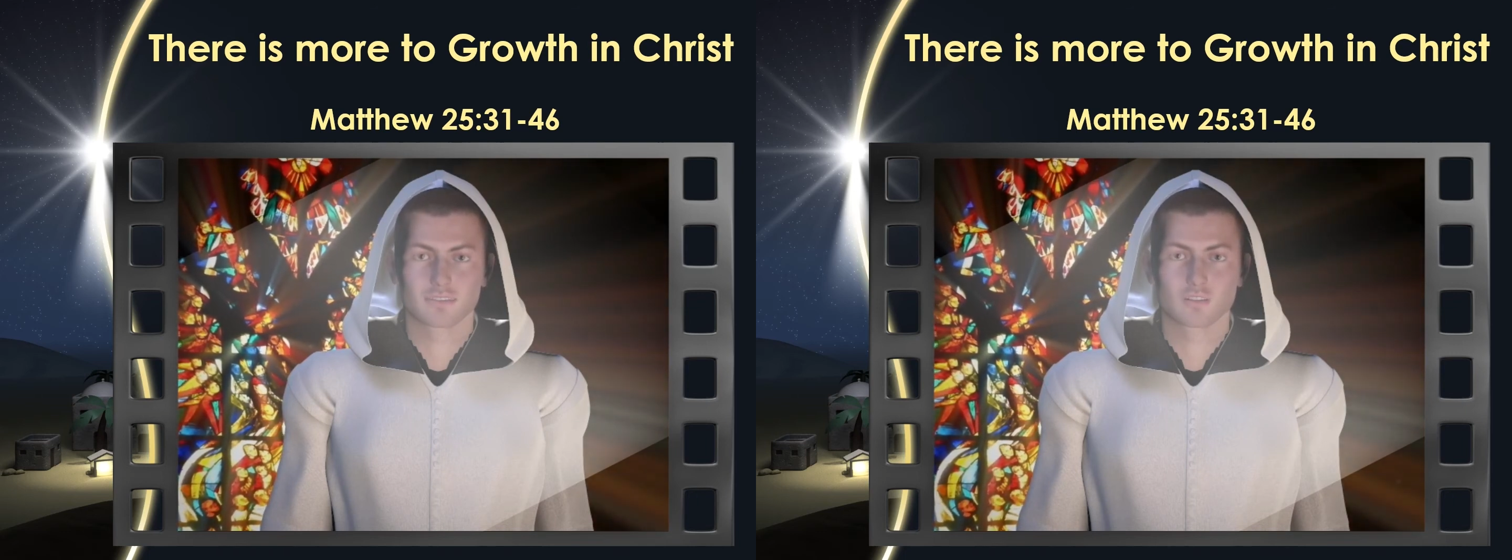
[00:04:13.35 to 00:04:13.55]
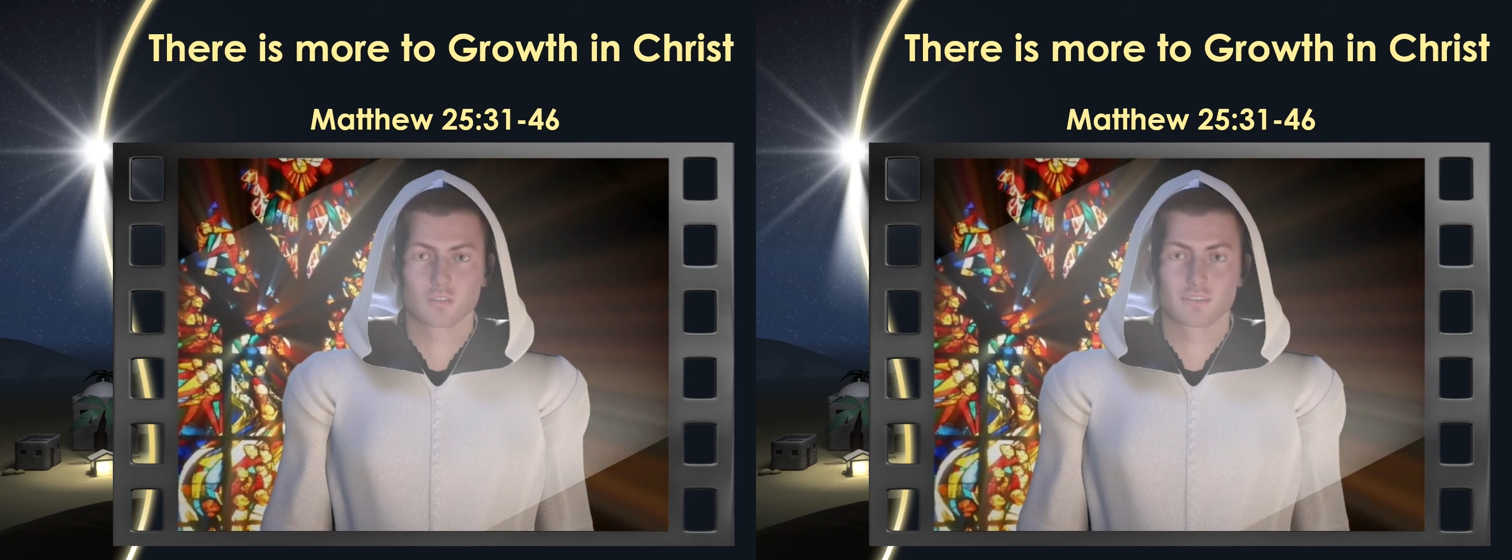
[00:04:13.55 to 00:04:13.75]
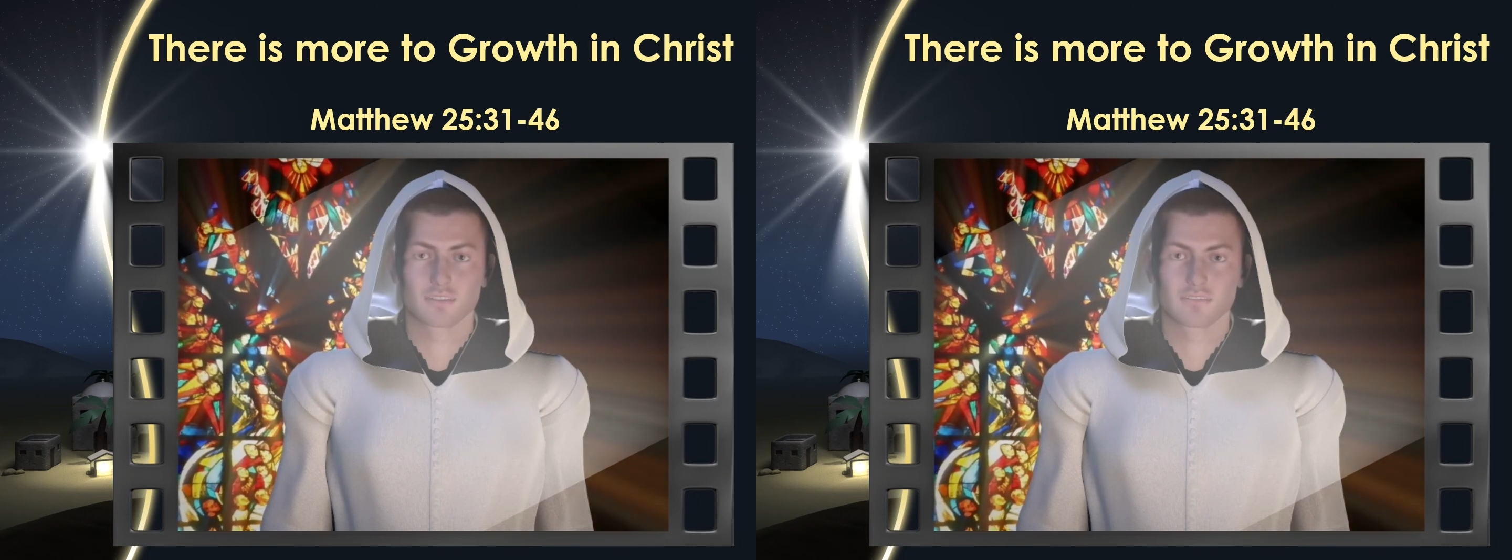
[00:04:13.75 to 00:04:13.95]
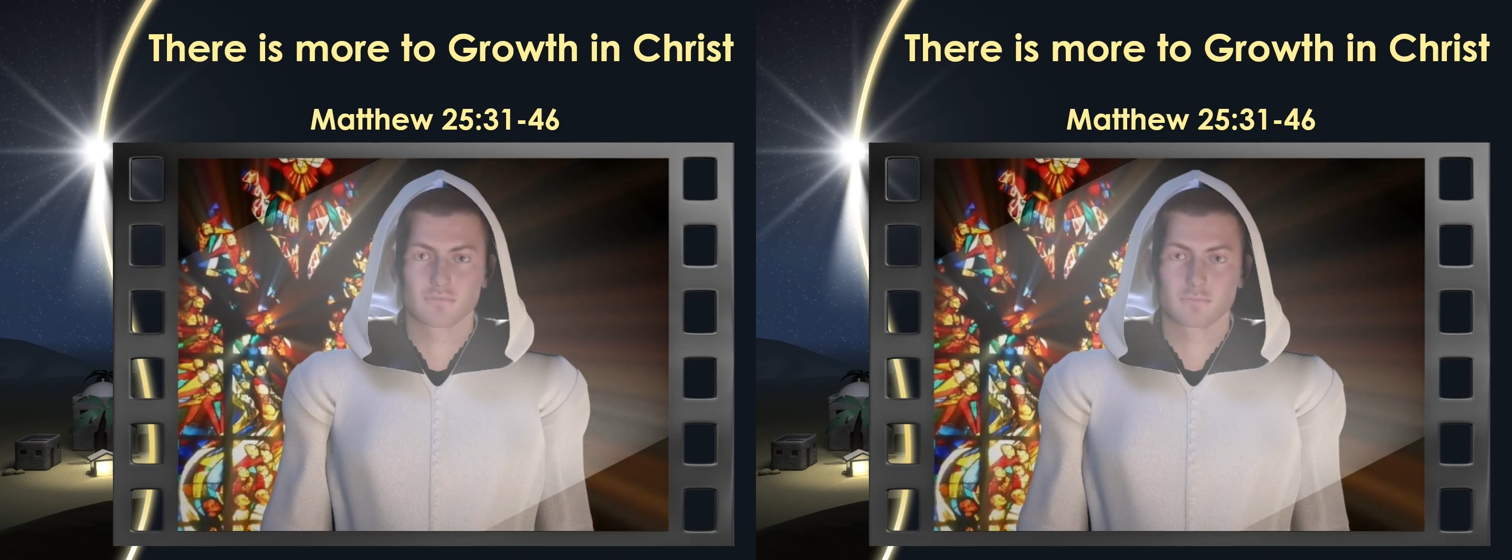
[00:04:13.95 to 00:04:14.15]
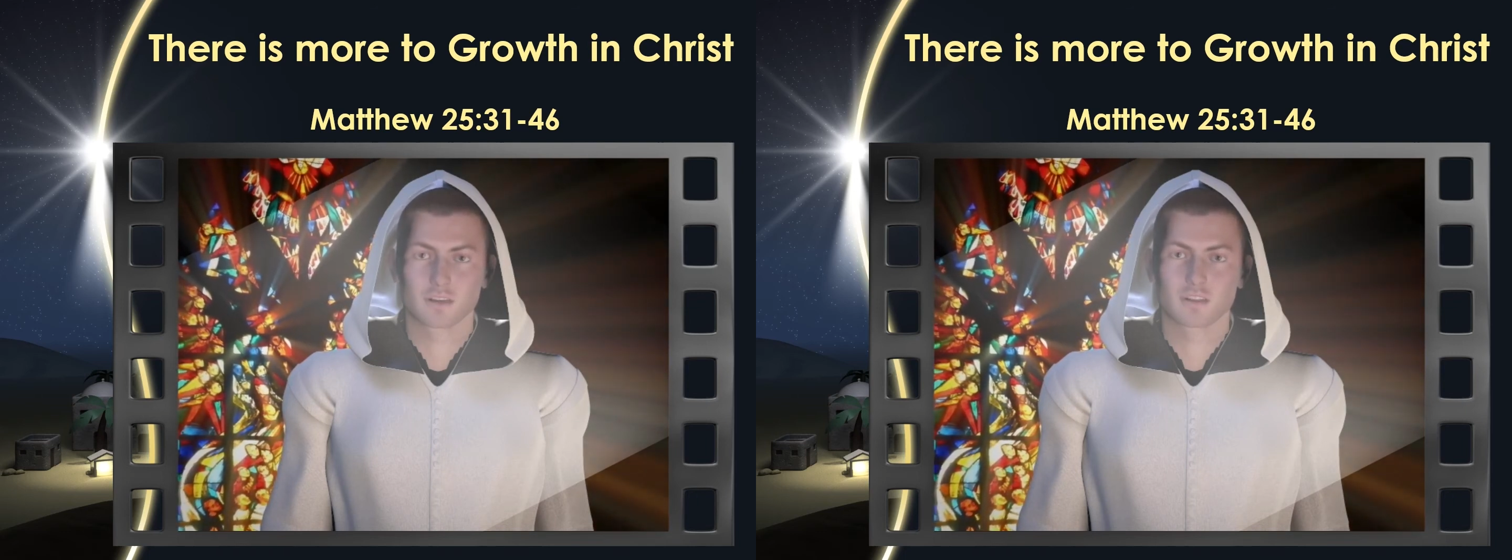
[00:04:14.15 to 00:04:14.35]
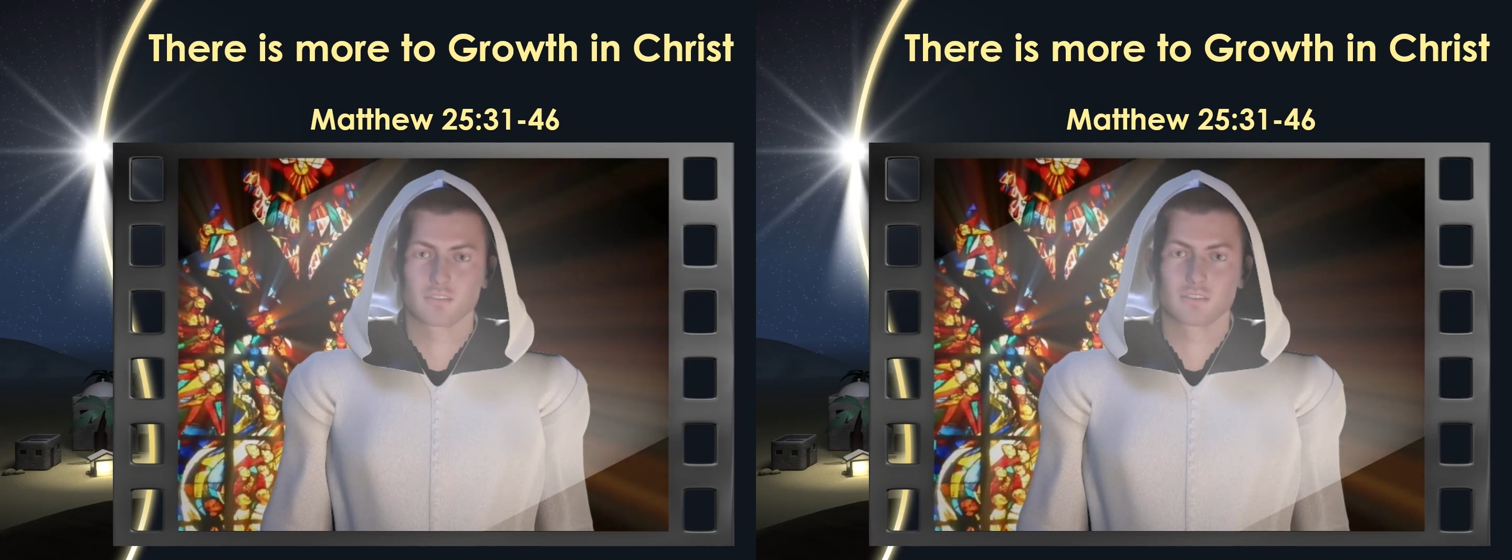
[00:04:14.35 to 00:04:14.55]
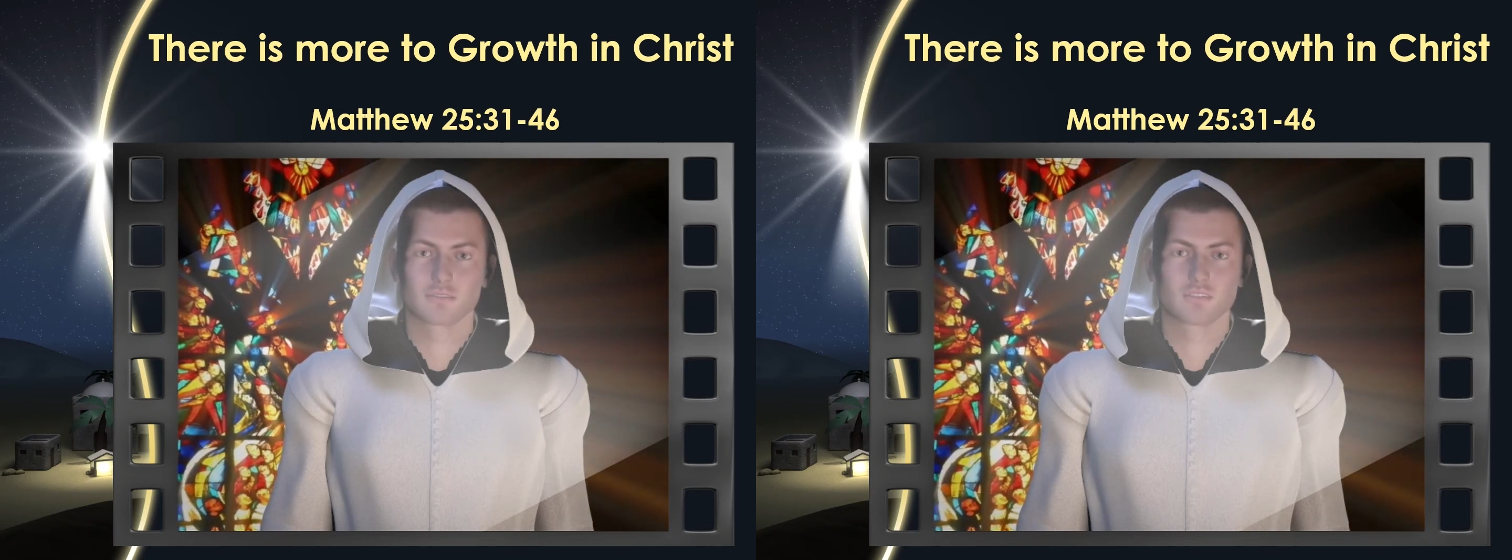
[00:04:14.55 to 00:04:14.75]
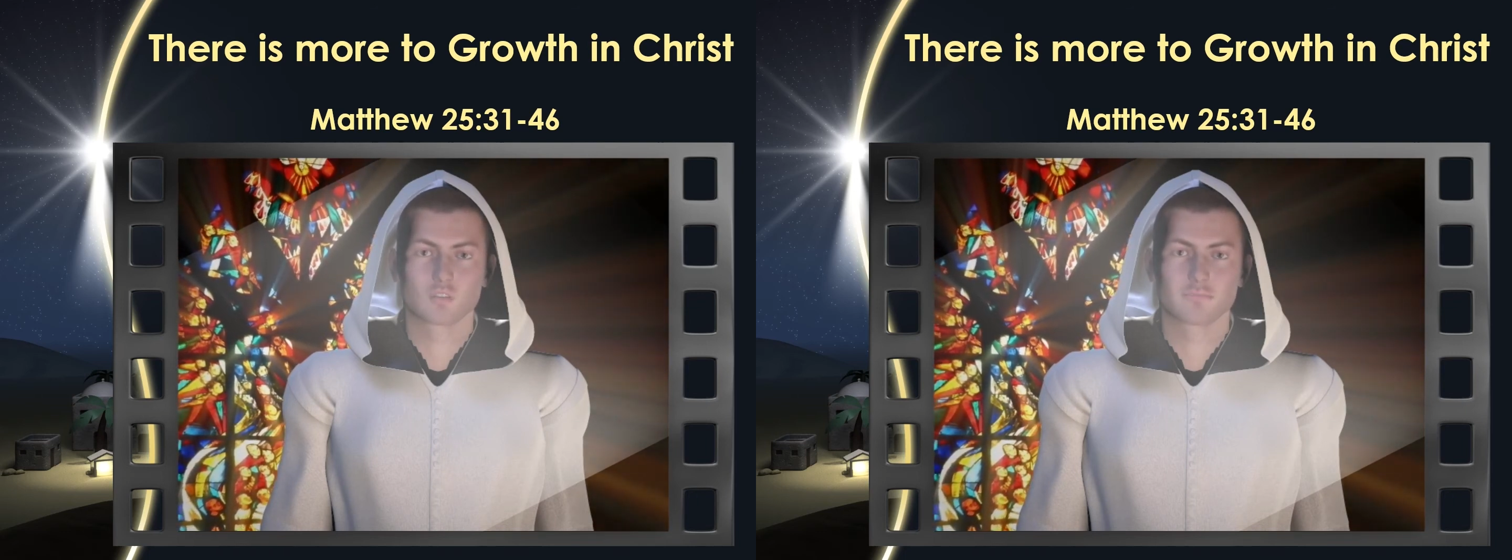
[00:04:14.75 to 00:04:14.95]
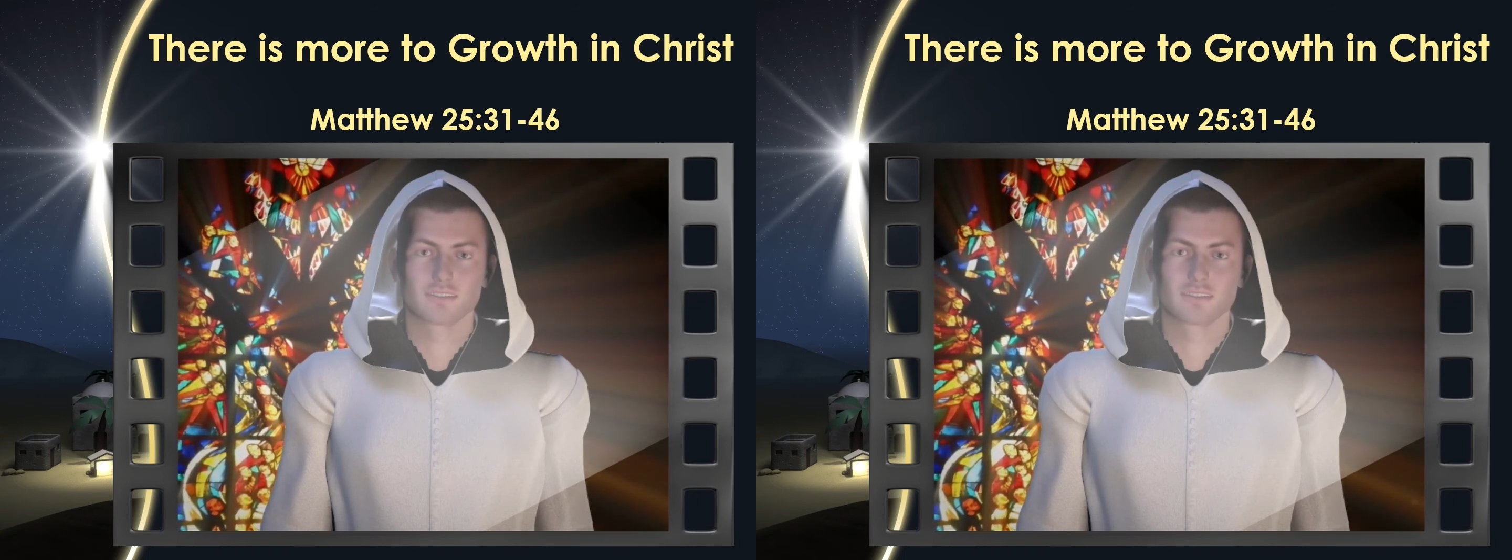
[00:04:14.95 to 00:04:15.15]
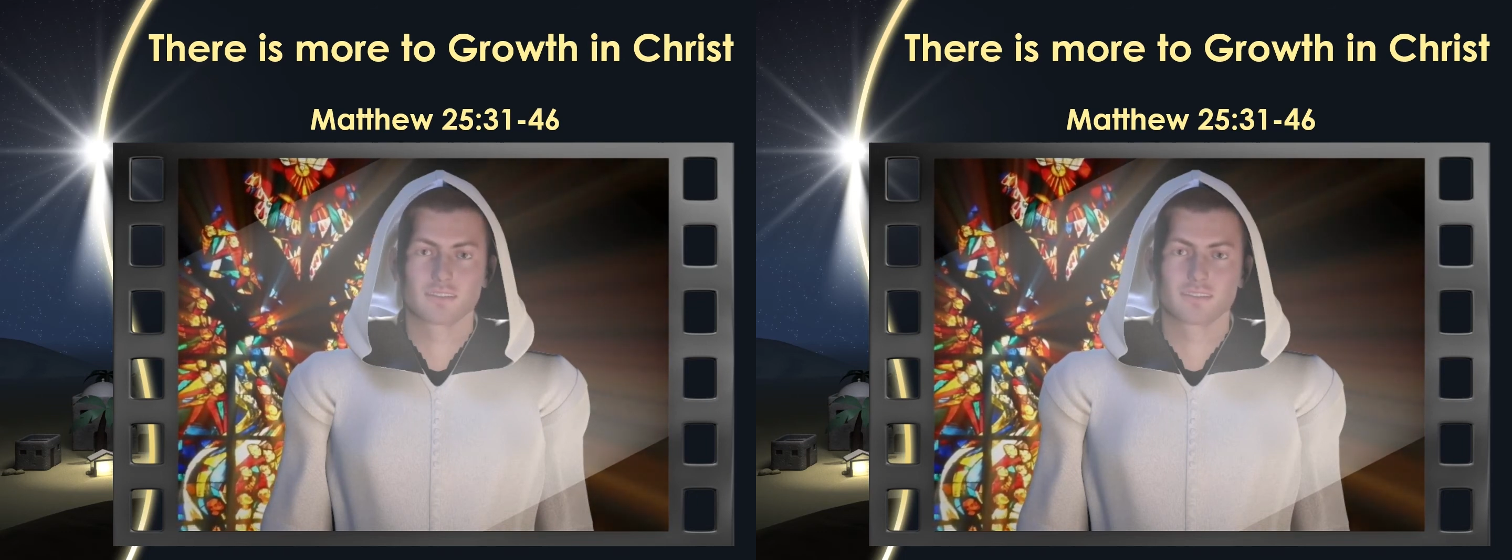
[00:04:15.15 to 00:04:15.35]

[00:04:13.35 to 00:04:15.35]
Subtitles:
ye did it not to me.